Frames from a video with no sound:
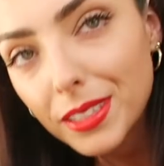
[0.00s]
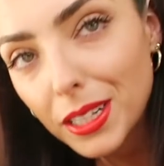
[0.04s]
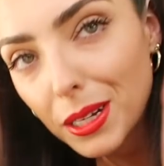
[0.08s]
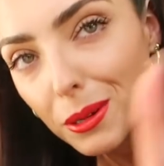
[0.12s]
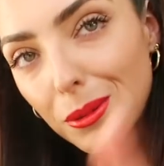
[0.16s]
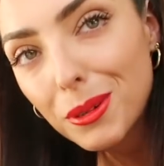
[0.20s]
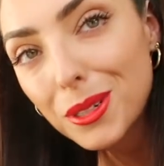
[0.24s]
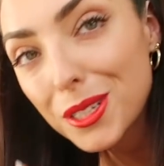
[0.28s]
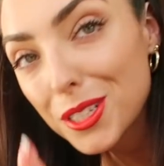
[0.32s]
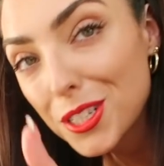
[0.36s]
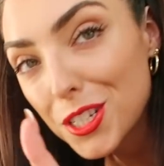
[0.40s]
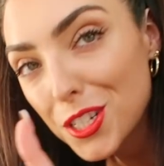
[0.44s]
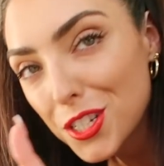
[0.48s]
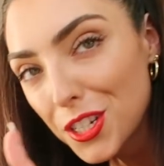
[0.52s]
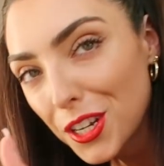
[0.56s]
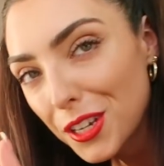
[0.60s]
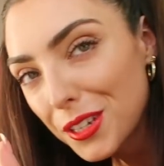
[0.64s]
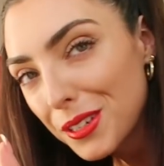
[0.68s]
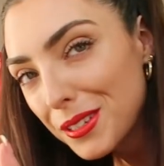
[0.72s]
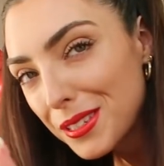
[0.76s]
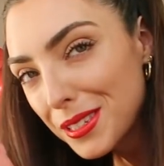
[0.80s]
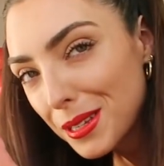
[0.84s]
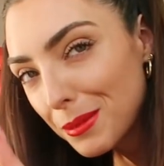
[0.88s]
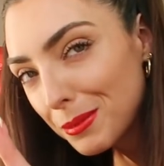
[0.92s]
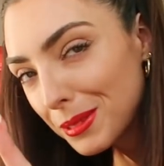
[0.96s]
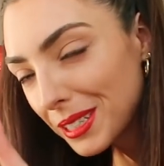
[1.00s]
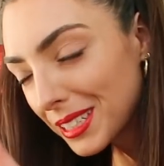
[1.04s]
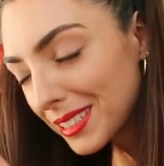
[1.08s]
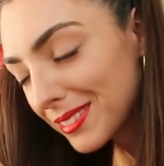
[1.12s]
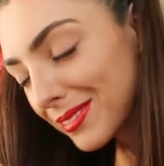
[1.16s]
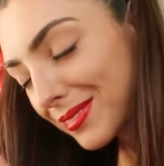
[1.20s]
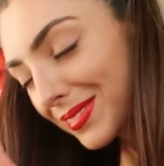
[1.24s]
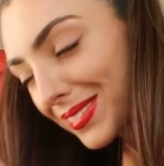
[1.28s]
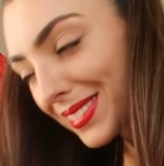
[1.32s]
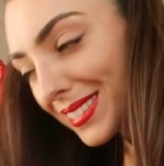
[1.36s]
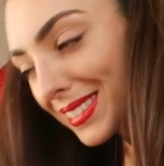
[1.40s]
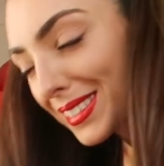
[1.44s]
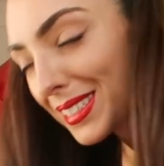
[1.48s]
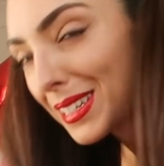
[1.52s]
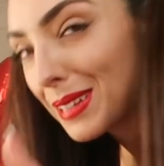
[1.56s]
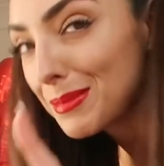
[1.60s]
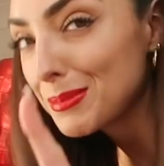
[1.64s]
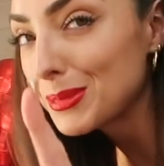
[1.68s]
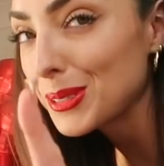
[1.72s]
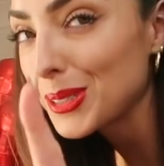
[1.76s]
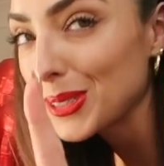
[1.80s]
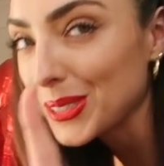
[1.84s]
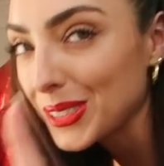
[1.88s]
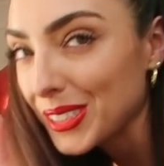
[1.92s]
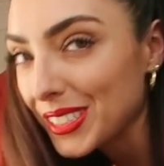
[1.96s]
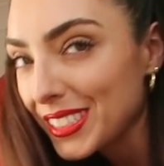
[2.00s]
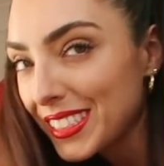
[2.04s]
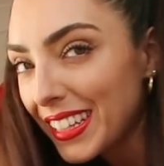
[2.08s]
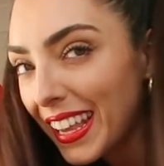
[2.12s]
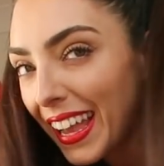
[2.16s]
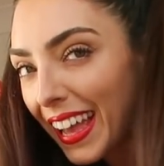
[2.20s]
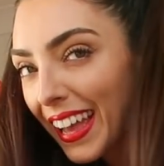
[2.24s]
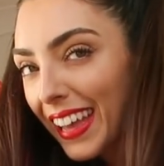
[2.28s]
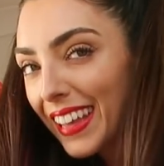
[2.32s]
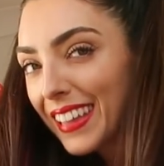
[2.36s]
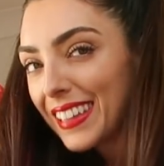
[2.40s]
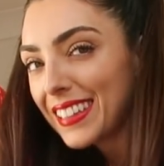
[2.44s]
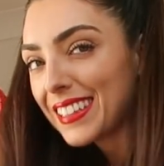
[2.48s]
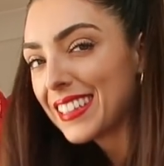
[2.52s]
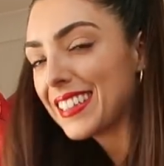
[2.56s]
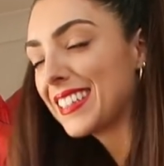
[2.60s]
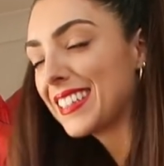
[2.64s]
I wanted to show you something. I'm not gone yet.